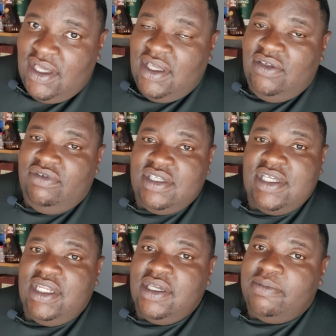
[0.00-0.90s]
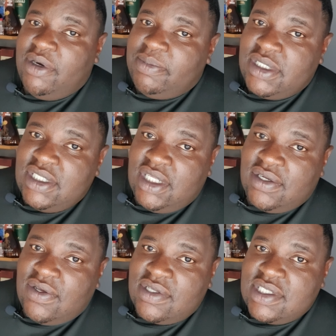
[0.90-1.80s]
If you're selling a property that
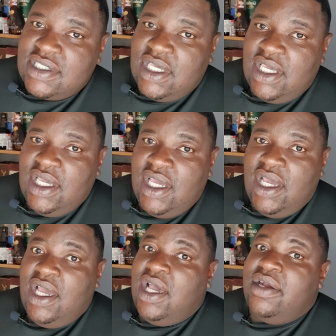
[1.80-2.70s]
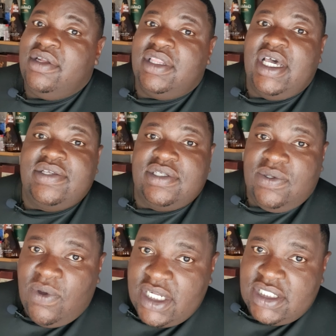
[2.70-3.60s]
costs, say, 100,000
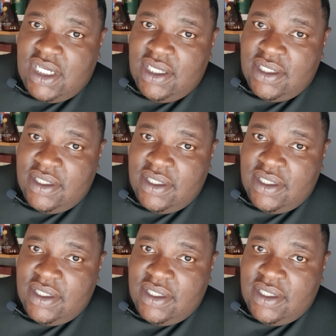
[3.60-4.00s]
kwacha,